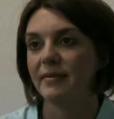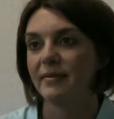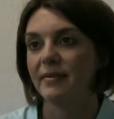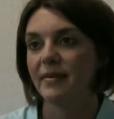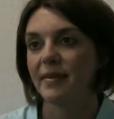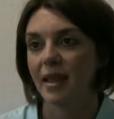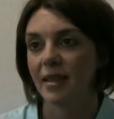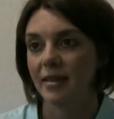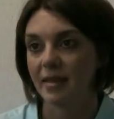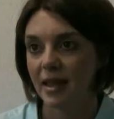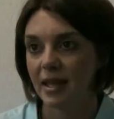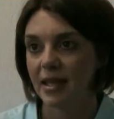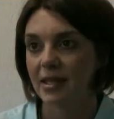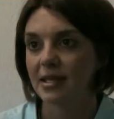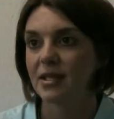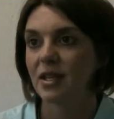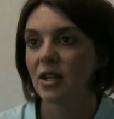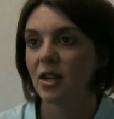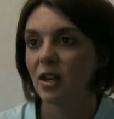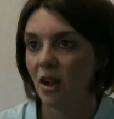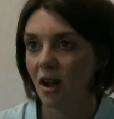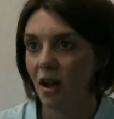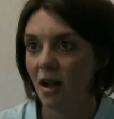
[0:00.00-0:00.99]
they think it's
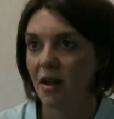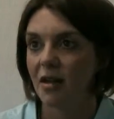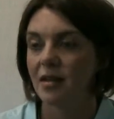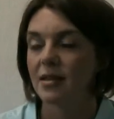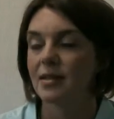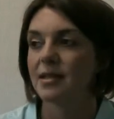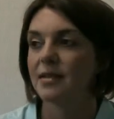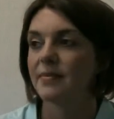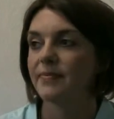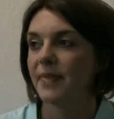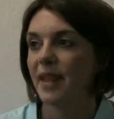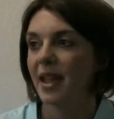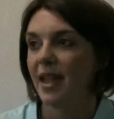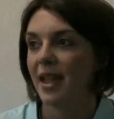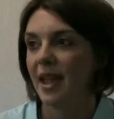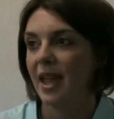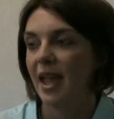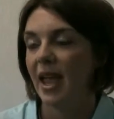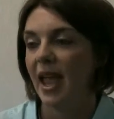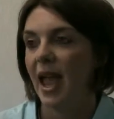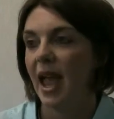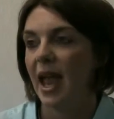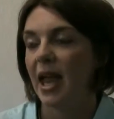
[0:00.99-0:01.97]
going to cost.
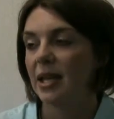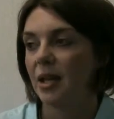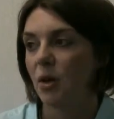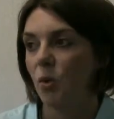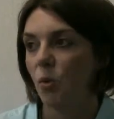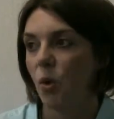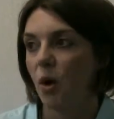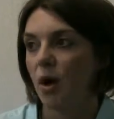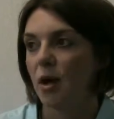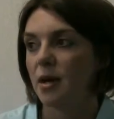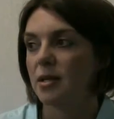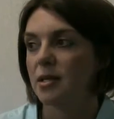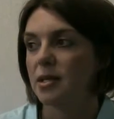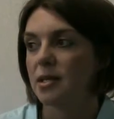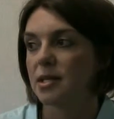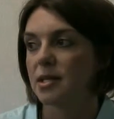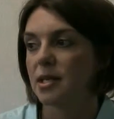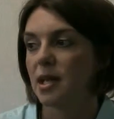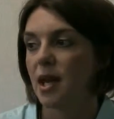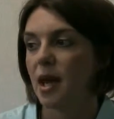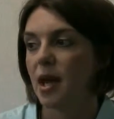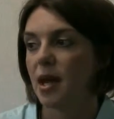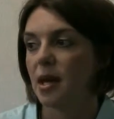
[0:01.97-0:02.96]
And it
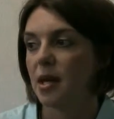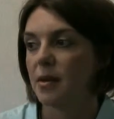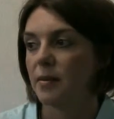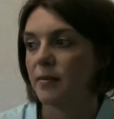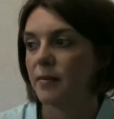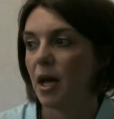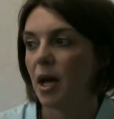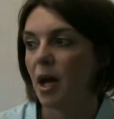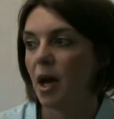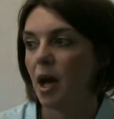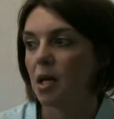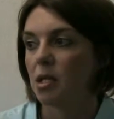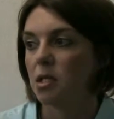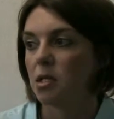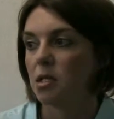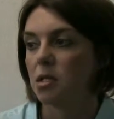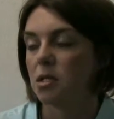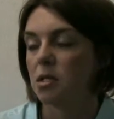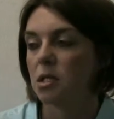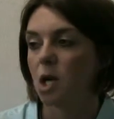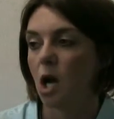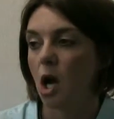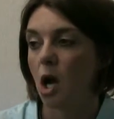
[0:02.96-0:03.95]
was
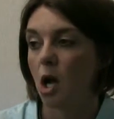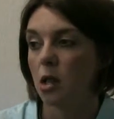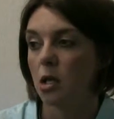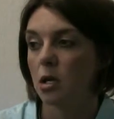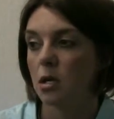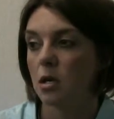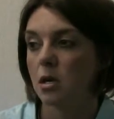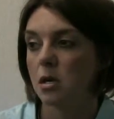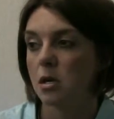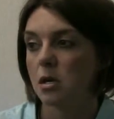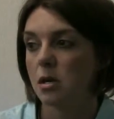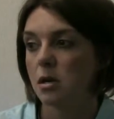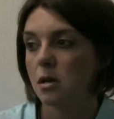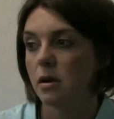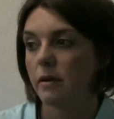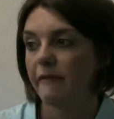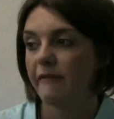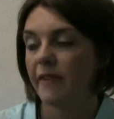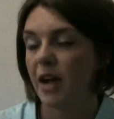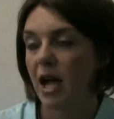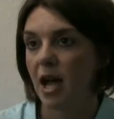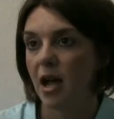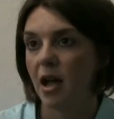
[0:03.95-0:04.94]
$1.05
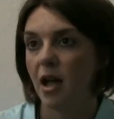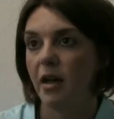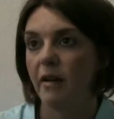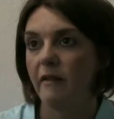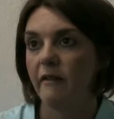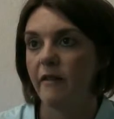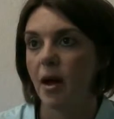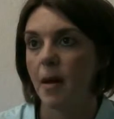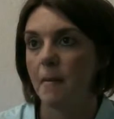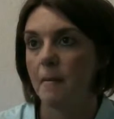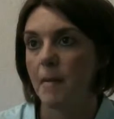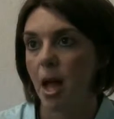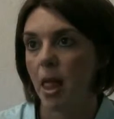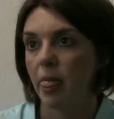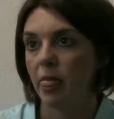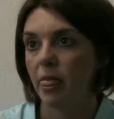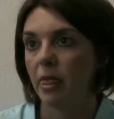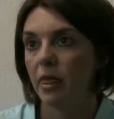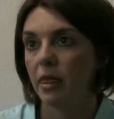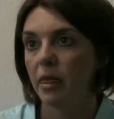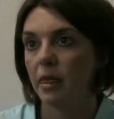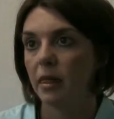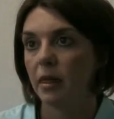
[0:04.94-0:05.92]
a month
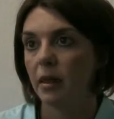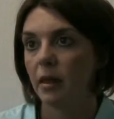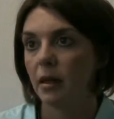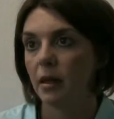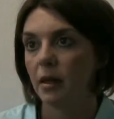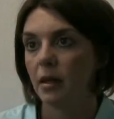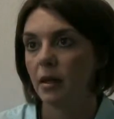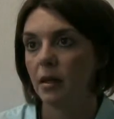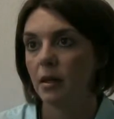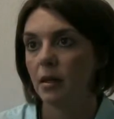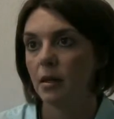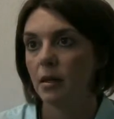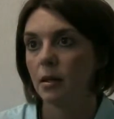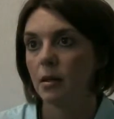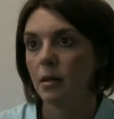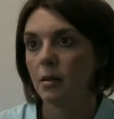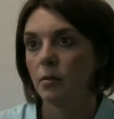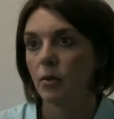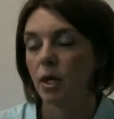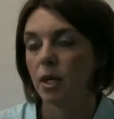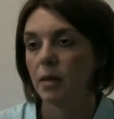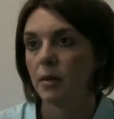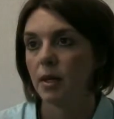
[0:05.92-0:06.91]

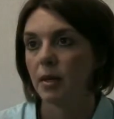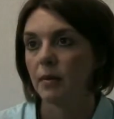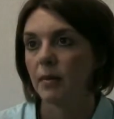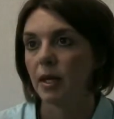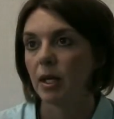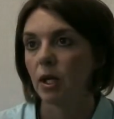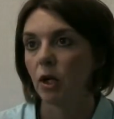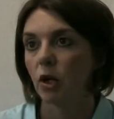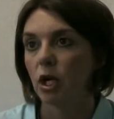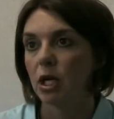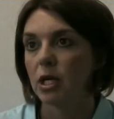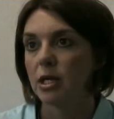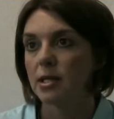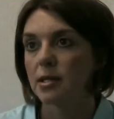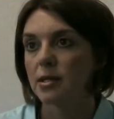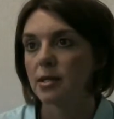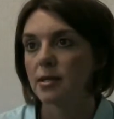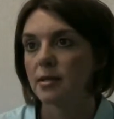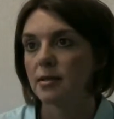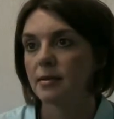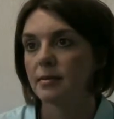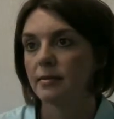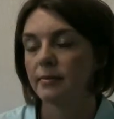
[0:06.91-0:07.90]
premium
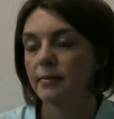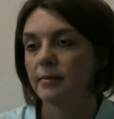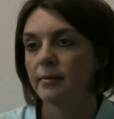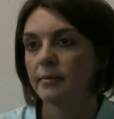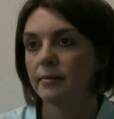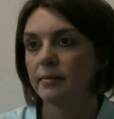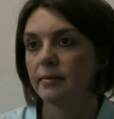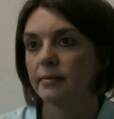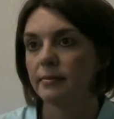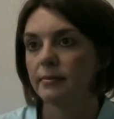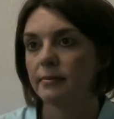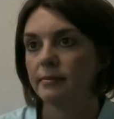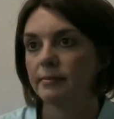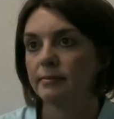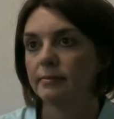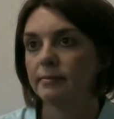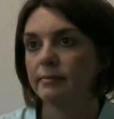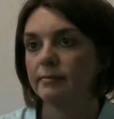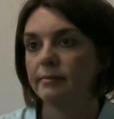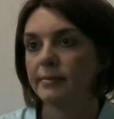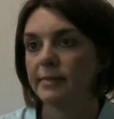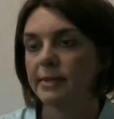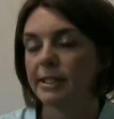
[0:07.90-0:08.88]
increase.
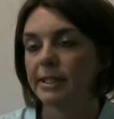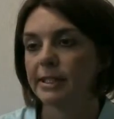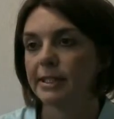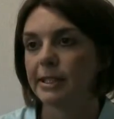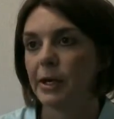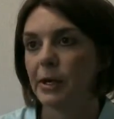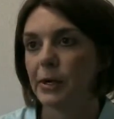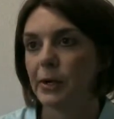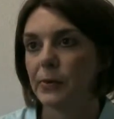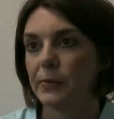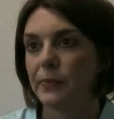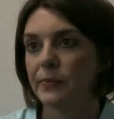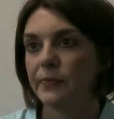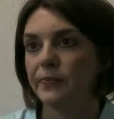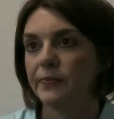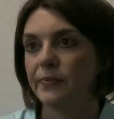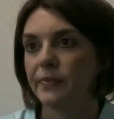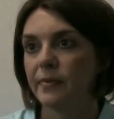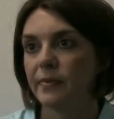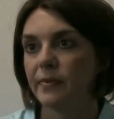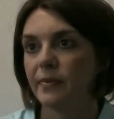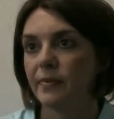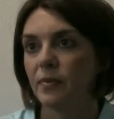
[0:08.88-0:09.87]
So
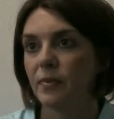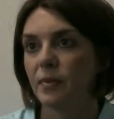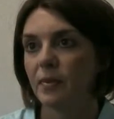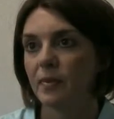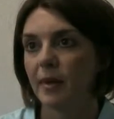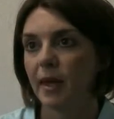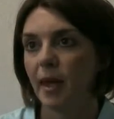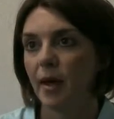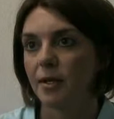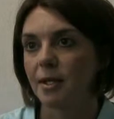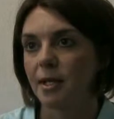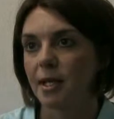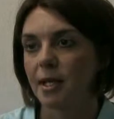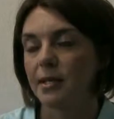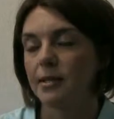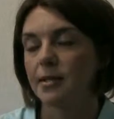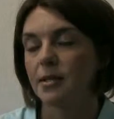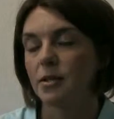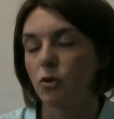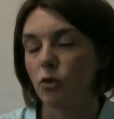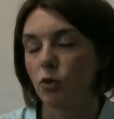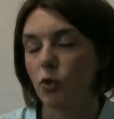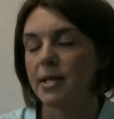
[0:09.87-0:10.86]

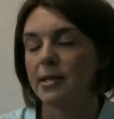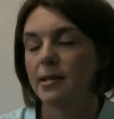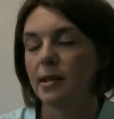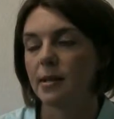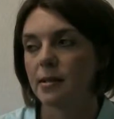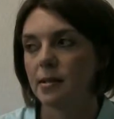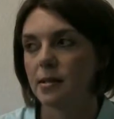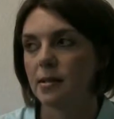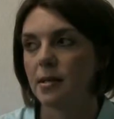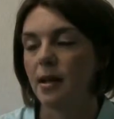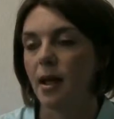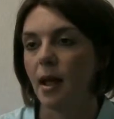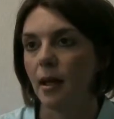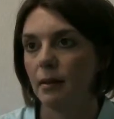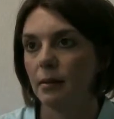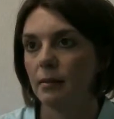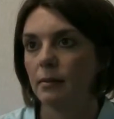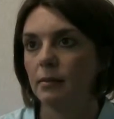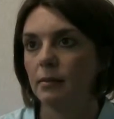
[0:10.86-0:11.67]
calculates 3 cents a day